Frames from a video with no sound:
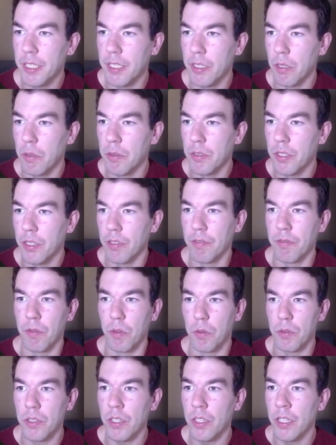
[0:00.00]
can go into the
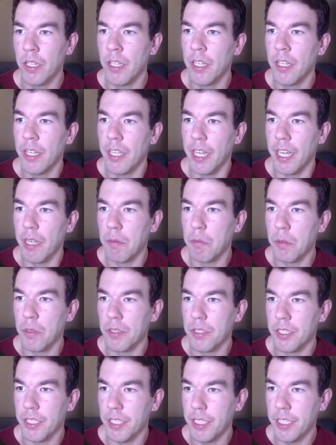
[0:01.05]
folder and we'll
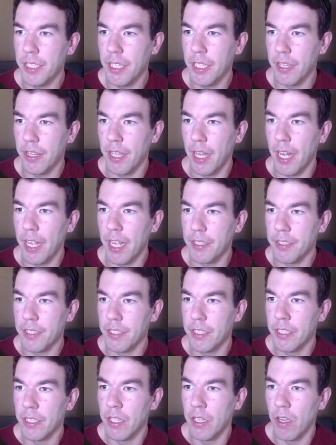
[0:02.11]
see
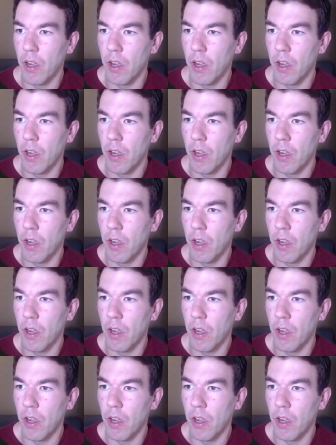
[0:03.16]
that